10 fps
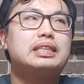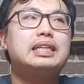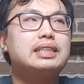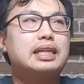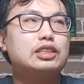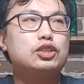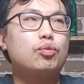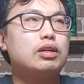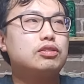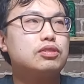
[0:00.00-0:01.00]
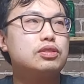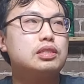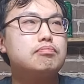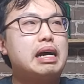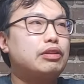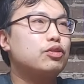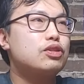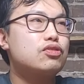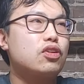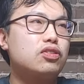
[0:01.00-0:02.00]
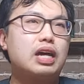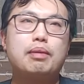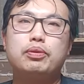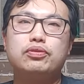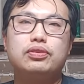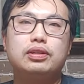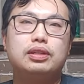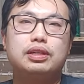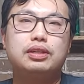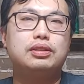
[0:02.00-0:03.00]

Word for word: it tastes like I just want to smother this on top of a,